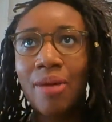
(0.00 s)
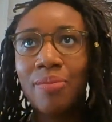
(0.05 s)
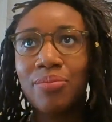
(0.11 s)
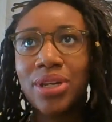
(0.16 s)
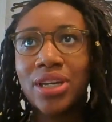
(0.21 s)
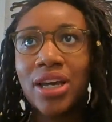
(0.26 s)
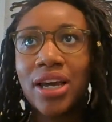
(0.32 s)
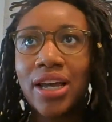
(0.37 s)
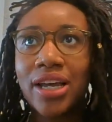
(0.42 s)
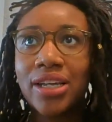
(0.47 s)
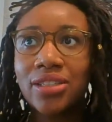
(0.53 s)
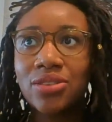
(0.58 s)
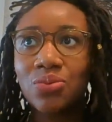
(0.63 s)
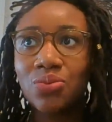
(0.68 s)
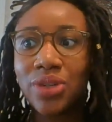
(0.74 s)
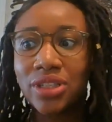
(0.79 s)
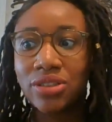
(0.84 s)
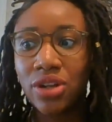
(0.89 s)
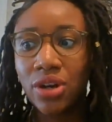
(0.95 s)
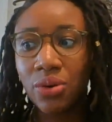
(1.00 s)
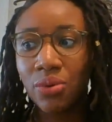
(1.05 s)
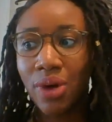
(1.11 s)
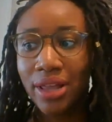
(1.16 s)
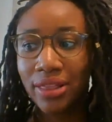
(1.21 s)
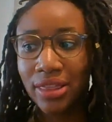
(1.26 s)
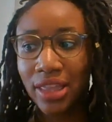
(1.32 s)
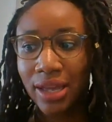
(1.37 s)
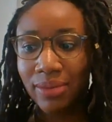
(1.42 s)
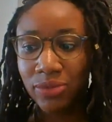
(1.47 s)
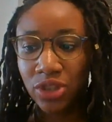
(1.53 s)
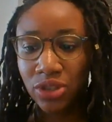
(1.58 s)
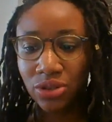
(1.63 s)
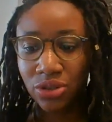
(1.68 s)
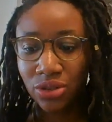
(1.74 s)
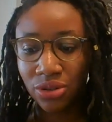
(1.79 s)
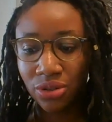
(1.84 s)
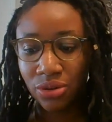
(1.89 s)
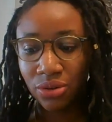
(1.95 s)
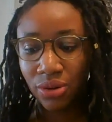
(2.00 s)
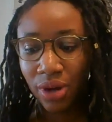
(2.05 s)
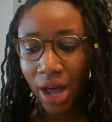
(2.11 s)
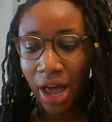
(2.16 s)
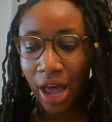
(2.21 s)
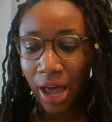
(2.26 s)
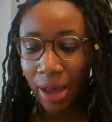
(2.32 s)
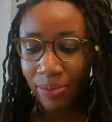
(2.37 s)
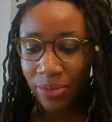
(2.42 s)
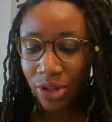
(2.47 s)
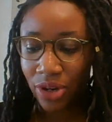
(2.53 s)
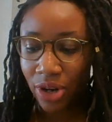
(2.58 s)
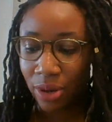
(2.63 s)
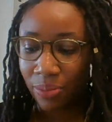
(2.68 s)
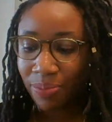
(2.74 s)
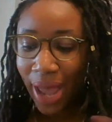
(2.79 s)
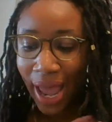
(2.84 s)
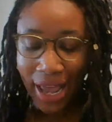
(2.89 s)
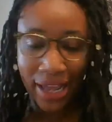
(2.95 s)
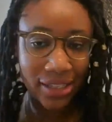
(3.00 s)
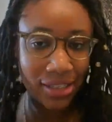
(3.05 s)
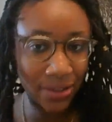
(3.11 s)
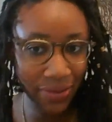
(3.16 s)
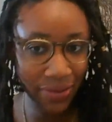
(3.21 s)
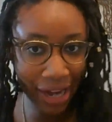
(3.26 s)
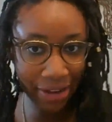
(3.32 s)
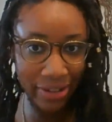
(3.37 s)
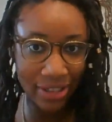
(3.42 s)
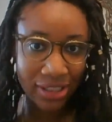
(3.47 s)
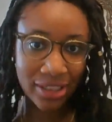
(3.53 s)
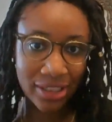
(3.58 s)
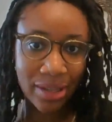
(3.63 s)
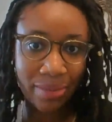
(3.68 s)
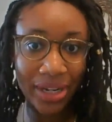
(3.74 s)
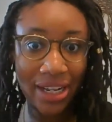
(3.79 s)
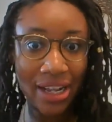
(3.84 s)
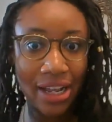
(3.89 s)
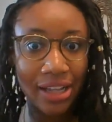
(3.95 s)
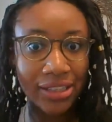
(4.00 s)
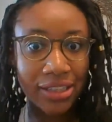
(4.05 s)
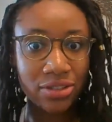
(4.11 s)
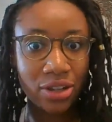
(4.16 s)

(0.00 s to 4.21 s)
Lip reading: because we don't want them to, pass the virus to somebody else.